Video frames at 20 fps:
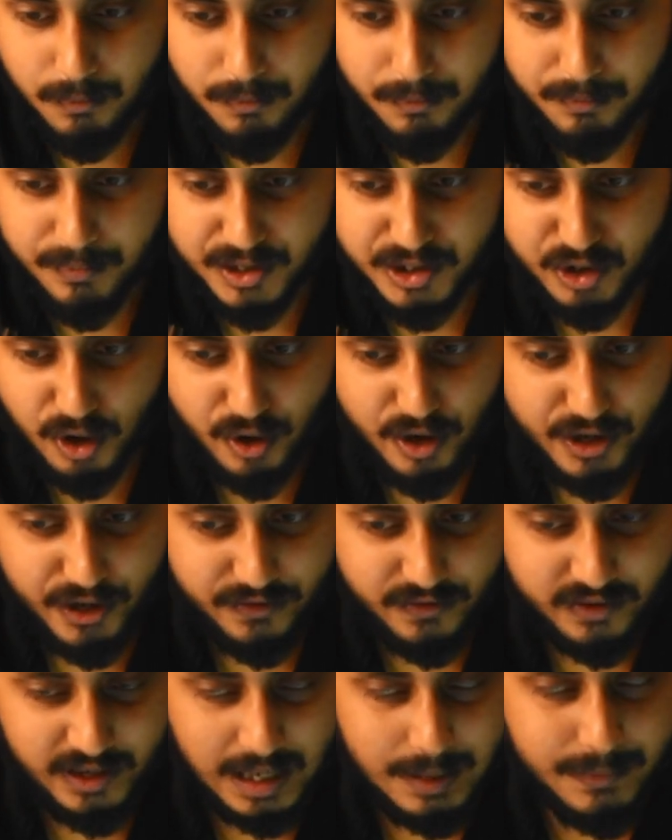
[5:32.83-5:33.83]

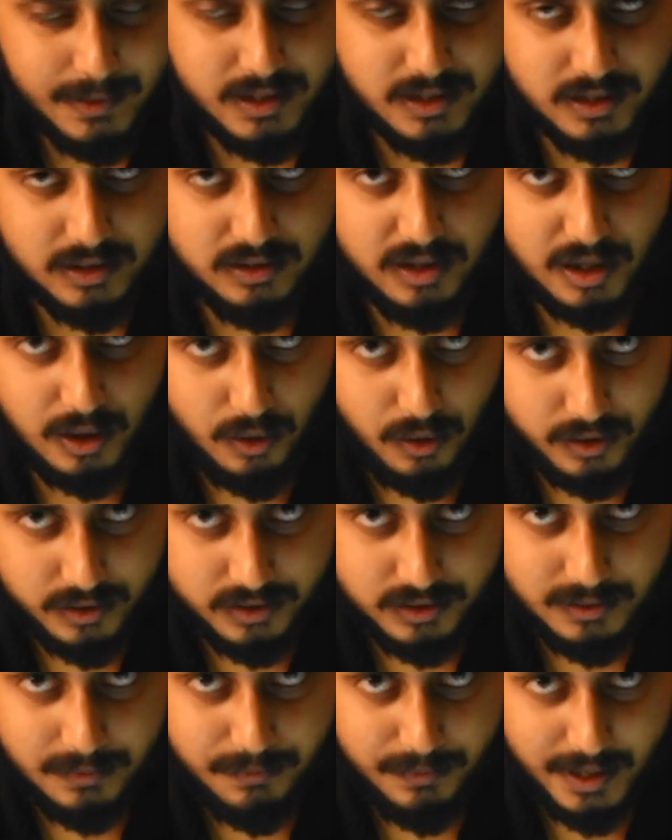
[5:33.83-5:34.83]
Majority of the time it just
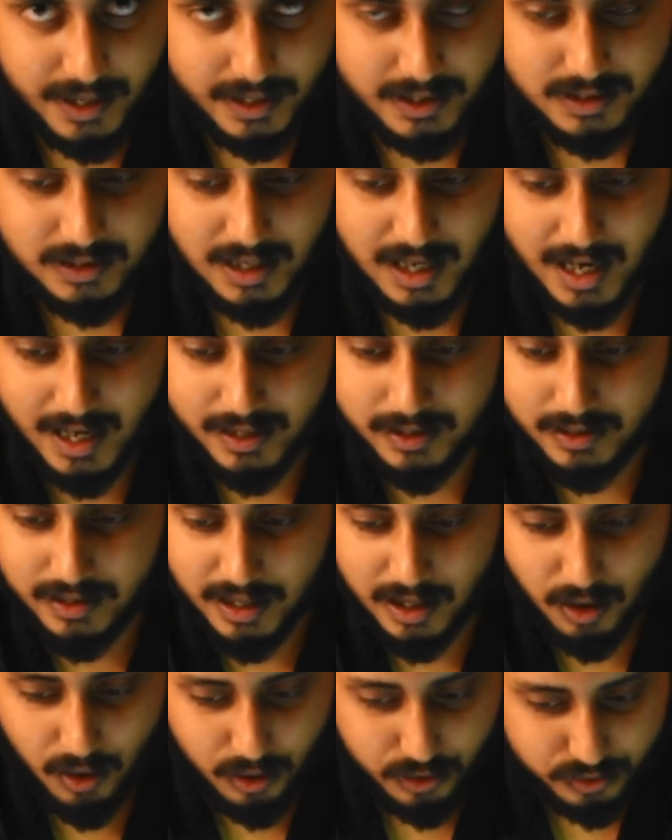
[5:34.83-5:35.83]
records the bass,
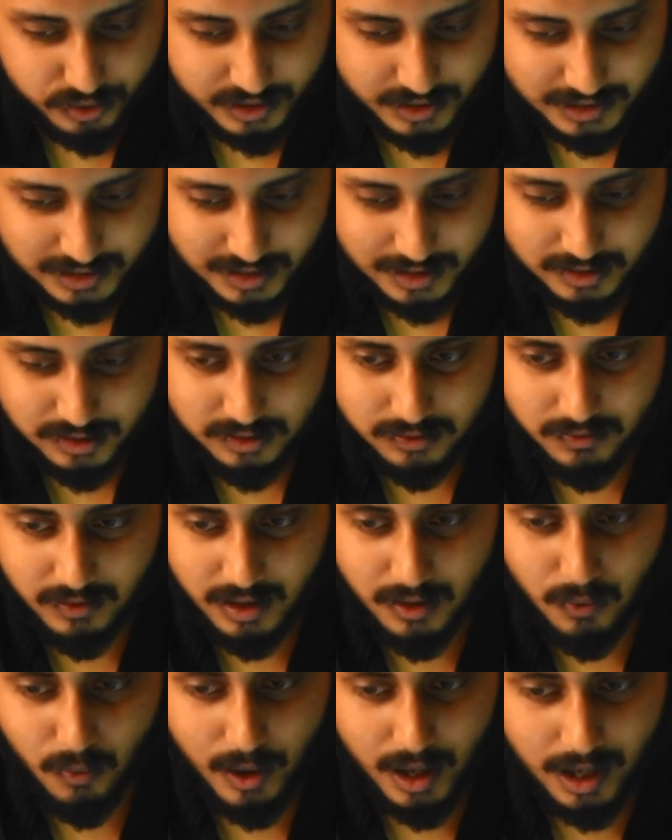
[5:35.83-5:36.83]
and there are also instances
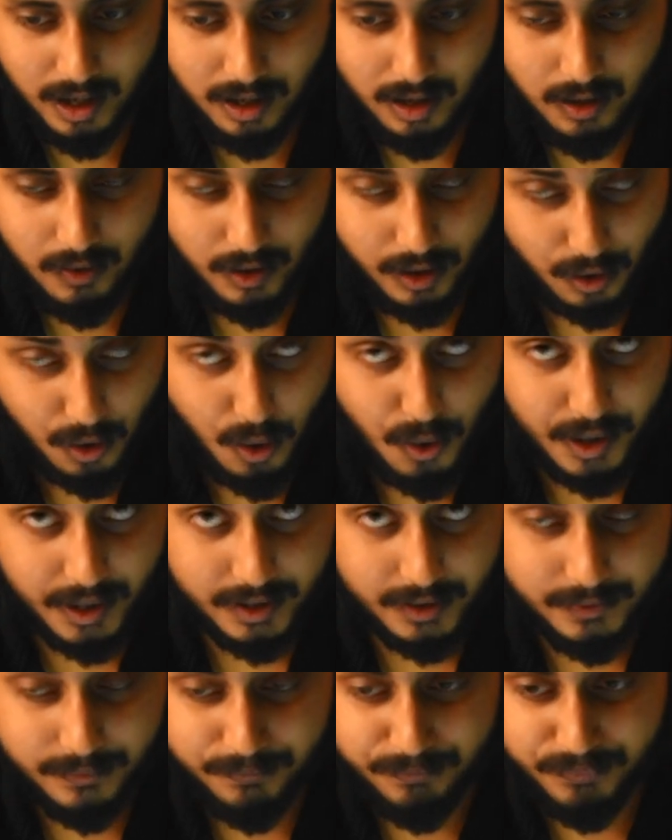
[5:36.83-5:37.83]
where while
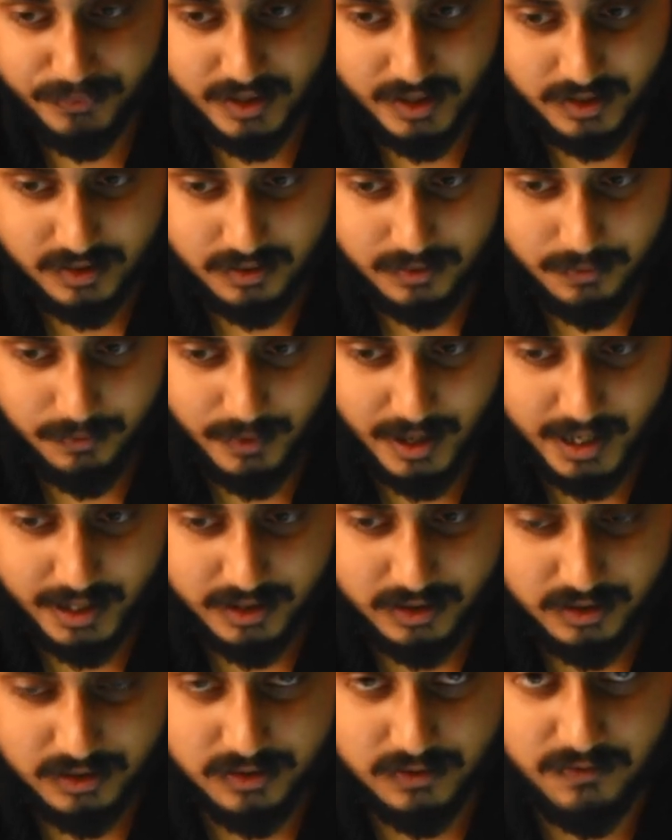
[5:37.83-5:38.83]
recording this
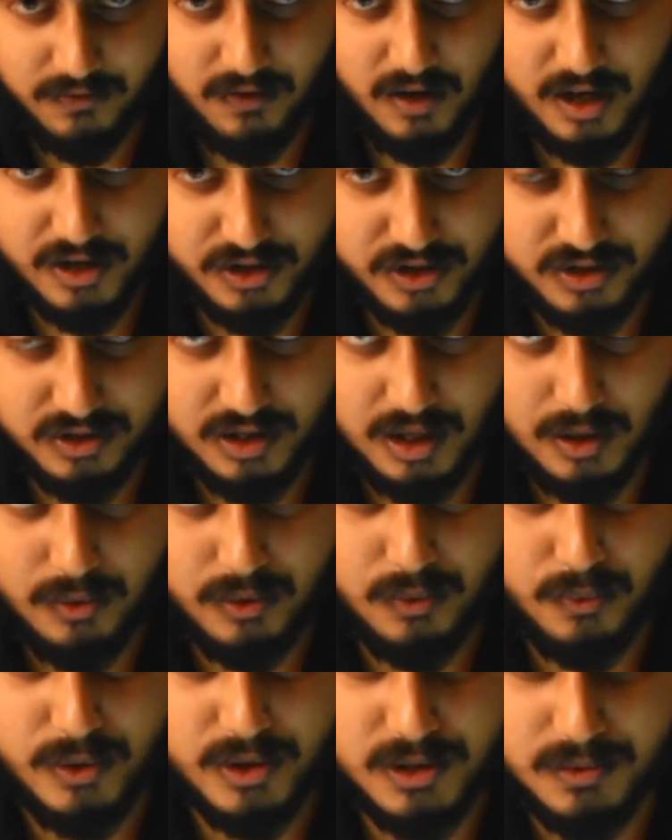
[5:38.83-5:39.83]
mic just flushes
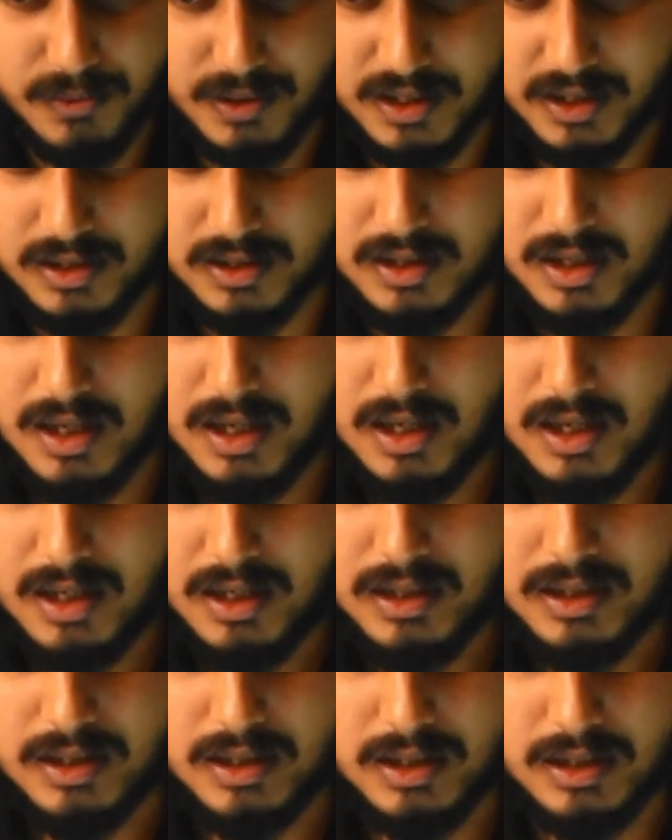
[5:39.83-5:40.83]
out, which means
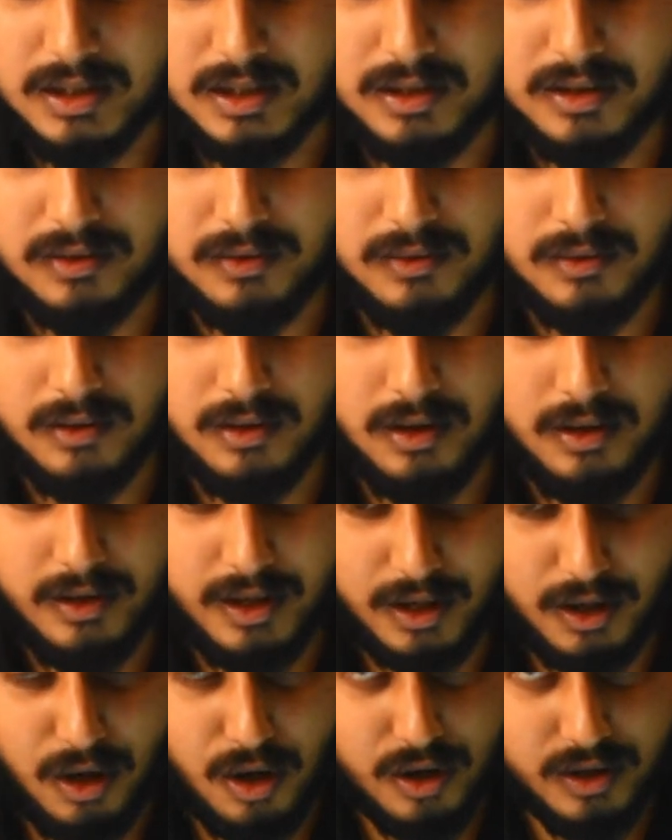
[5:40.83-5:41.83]
the
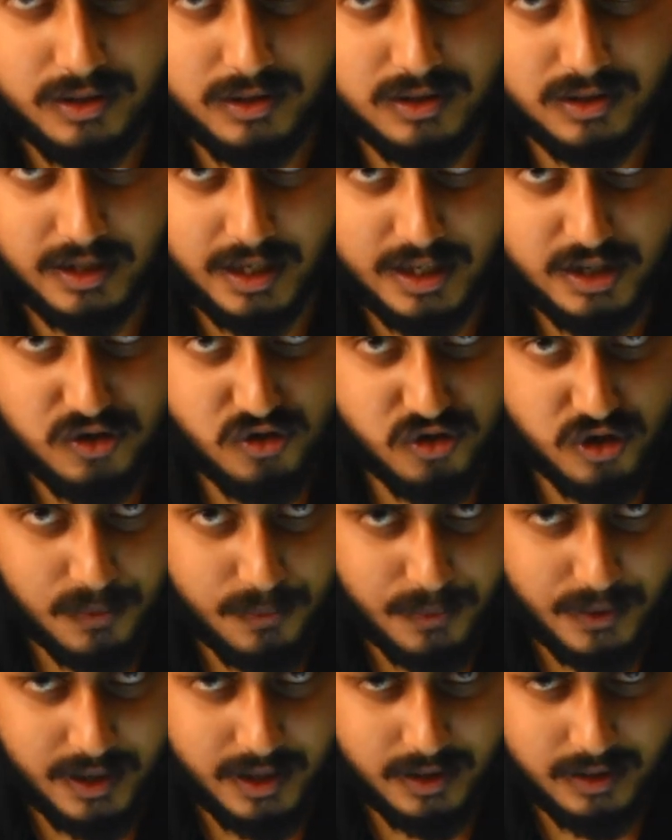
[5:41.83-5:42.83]
records get
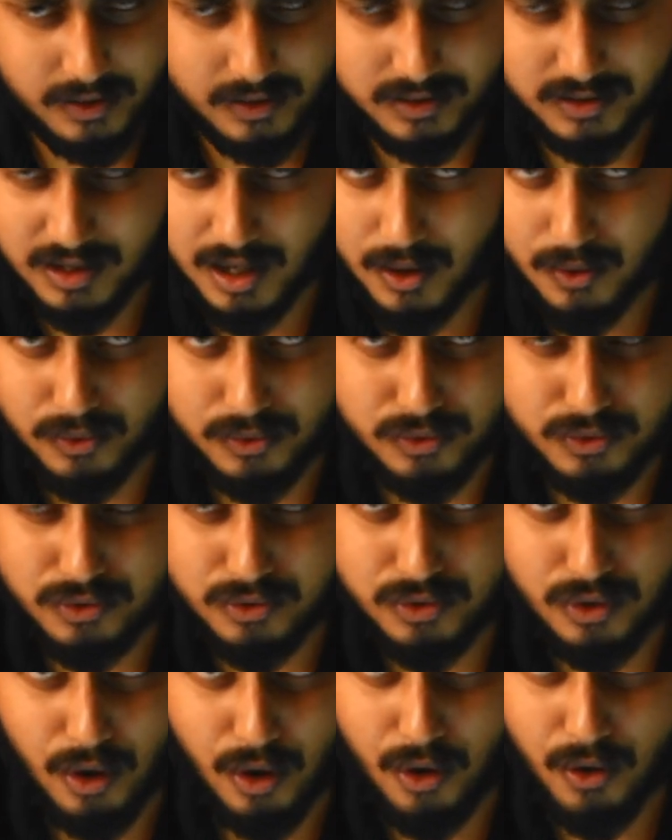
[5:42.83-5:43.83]
chipping
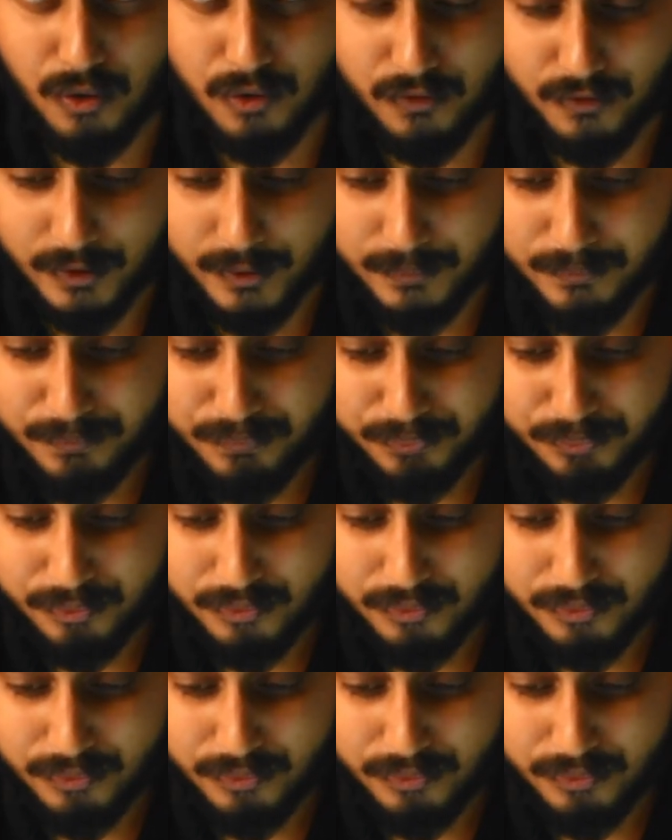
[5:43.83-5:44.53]
sounds all over.